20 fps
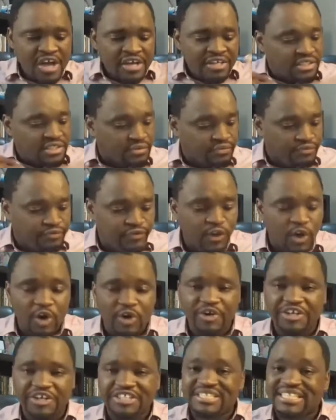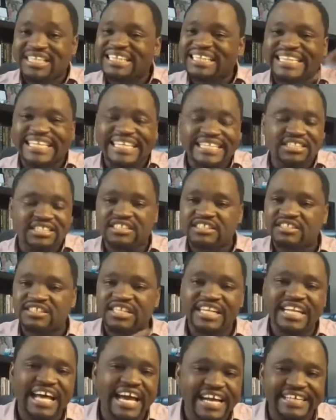She's flourished. The things she's
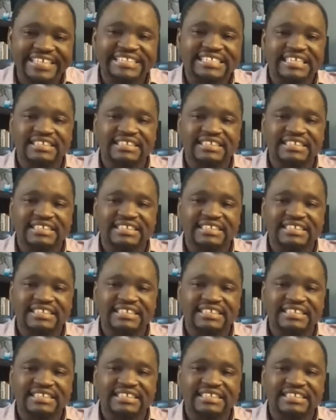liked